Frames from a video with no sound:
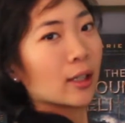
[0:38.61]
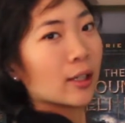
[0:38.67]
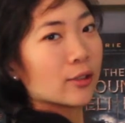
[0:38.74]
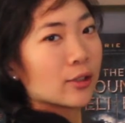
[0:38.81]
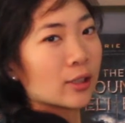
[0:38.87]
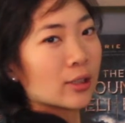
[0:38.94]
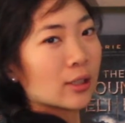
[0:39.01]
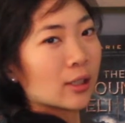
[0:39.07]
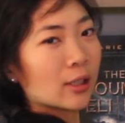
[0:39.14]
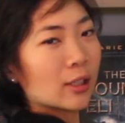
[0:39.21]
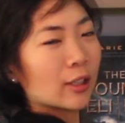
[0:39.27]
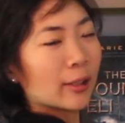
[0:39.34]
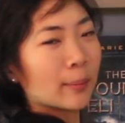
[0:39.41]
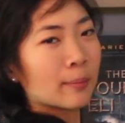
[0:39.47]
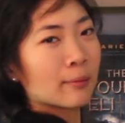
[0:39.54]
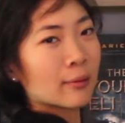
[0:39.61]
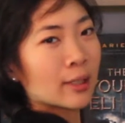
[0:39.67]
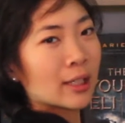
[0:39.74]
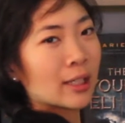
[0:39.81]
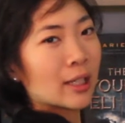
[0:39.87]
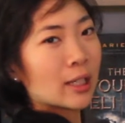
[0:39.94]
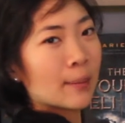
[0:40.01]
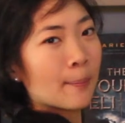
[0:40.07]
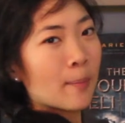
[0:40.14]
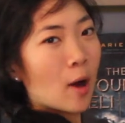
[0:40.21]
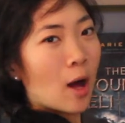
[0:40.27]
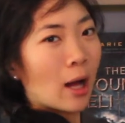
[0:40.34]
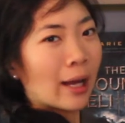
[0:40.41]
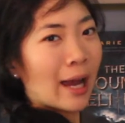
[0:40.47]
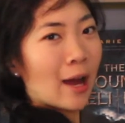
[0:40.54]
and she's gonna look pretty in a
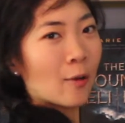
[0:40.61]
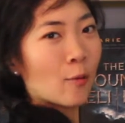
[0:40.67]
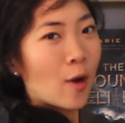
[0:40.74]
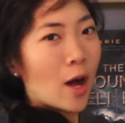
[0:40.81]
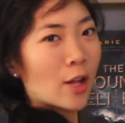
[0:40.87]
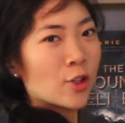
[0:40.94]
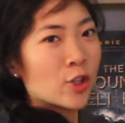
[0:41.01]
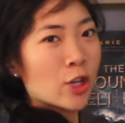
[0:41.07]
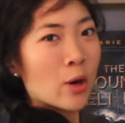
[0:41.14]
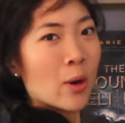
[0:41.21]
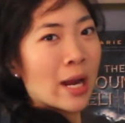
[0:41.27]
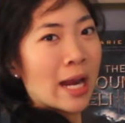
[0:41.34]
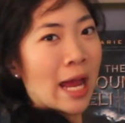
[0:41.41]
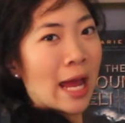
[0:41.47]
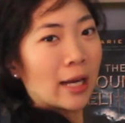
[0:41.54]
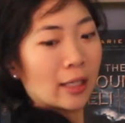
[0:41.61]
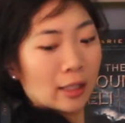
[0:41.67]
ball gown while doing it.